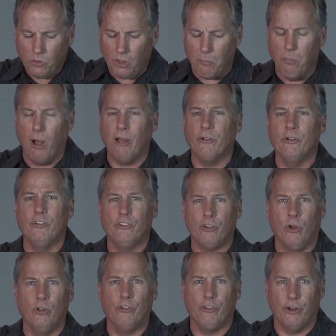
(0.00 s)
modern
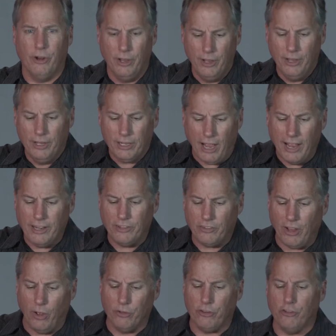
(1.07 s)
culture kind of
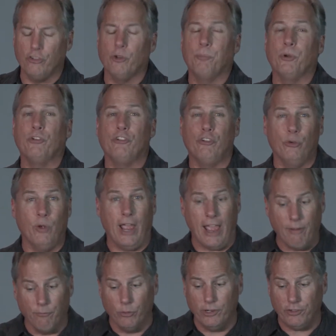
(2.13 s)
tells us to pursue
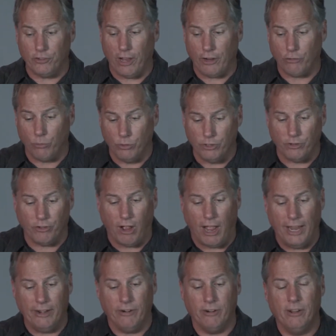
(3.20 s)
every sexual
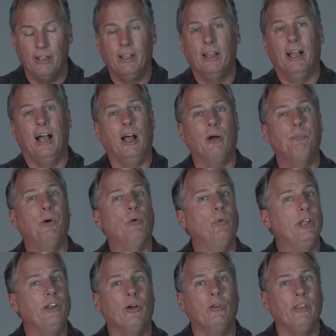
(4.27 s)
desire, but
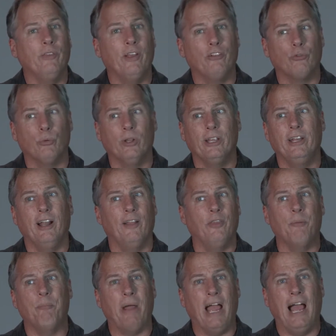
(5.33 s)
we know that that's really not
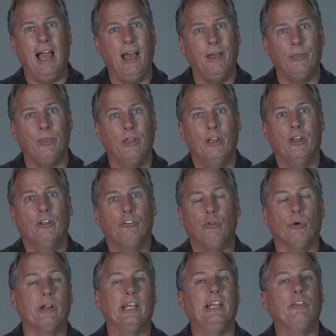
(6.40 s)
the path
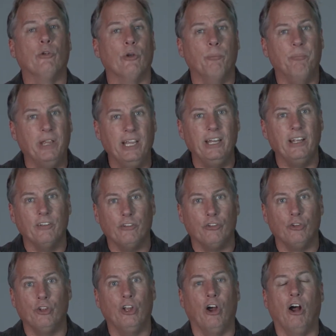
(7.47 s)
toward either obedience
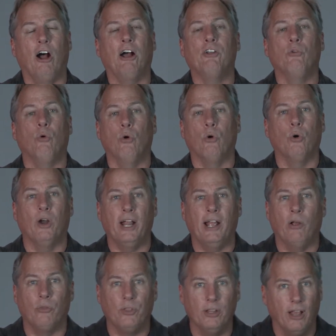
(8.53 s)
to God or a
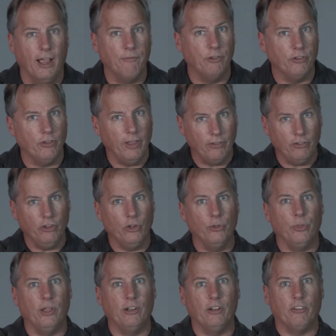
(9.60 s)
healthy life. And so that's a
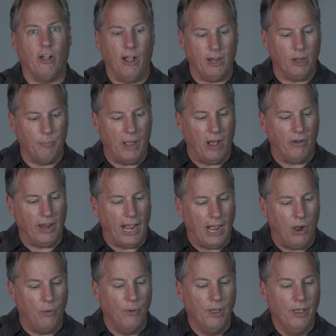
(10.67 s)
good thing to talk about,
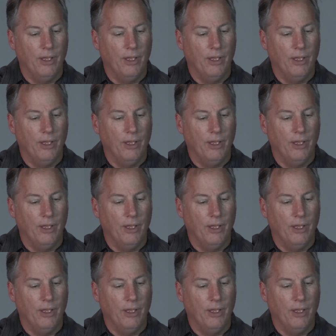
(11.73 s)
how